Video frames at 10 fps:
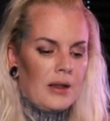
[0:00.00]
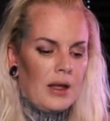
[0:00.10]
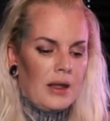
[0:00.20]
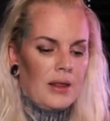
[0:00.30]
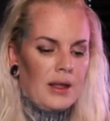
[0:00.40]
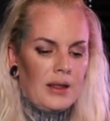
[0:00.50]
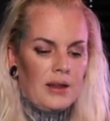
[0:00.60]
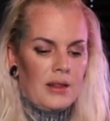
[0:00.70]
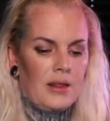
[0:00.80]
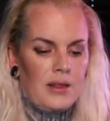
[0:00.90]
I think,
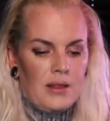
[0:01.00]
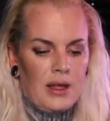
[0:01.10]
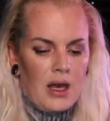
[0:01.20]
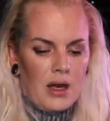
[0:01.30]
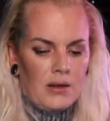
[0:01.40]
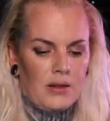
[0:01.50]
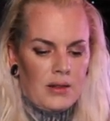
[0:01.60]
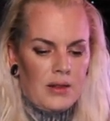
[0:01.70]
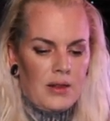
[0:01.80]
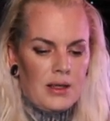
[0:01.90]
yeah,
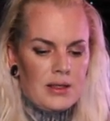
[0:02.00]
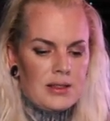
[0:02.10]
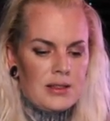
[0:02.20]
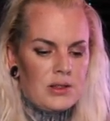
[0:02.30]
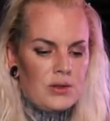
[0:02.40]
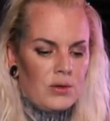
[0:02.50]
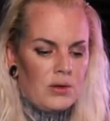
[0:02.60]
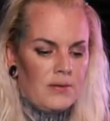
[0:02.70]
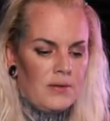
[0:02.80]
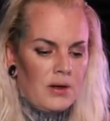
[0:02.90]
this is
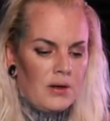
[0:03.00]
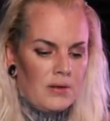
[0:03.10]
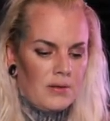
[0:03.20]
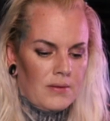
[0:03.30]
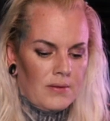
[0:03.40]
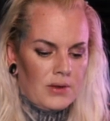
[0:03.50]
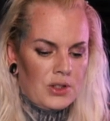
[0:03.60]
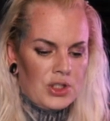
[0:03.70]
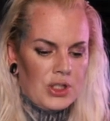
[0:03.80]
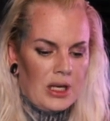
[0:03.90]
sort of the
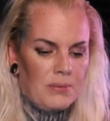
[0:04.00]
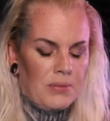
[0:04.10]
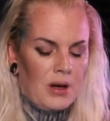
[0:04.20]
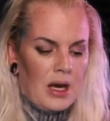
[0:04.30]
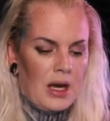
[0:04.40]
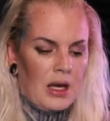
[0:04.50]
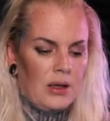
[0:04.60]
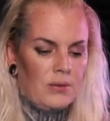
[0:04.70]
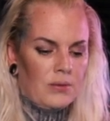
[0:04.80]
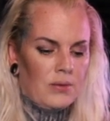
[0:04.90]
shape
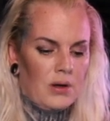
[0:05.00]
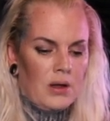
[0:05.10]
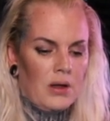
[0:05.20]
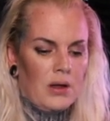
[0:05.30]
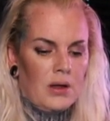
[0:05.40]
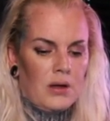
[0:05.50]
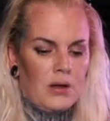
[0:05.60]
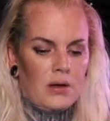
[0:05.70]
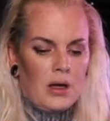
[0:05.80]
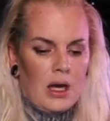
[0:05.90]
I
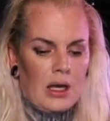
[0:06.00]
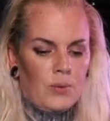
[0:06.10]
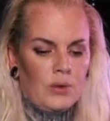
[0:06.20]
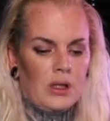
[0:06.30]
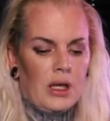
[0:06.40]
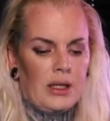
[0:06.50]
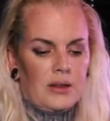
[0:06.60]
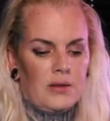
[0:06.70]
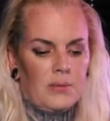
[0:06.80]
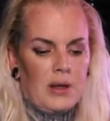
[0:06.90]
would
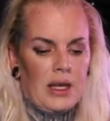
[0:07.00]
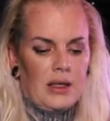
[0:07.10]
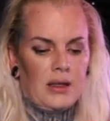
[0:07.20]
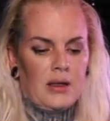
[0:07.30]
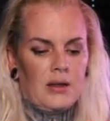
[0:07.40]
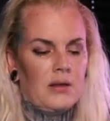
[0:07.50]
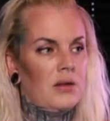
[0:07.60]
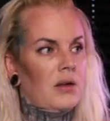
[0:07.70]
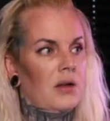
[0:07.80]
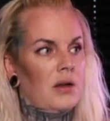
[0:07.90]
like to make,
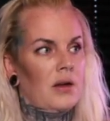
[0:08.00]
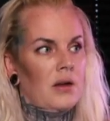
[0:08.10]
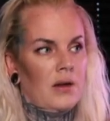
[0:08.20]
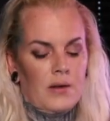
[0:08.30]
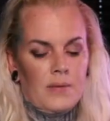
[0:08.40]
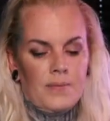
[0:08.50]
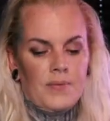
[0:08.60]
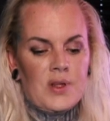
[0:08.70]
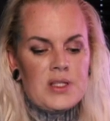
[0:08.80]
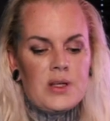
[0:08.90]

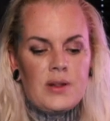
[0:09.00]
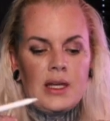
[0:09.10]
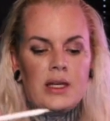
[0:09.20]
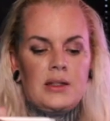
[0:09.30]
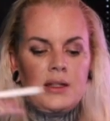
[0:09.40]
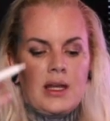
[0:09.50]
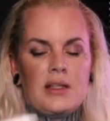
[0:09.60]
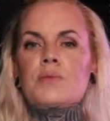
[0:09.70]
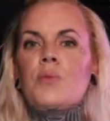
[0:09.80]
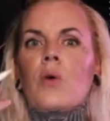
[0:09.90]
so that it
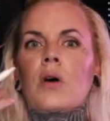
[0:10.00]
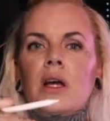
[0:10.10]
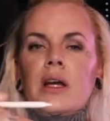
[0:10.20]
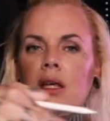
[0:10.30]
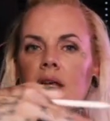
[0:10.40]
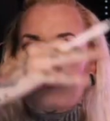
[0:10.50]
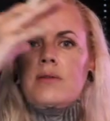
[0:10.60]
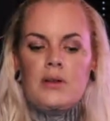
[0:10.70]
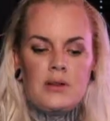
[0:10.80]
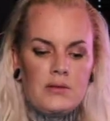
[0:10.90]
gets more like
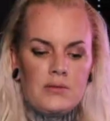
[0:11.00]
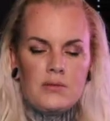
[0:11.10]
even,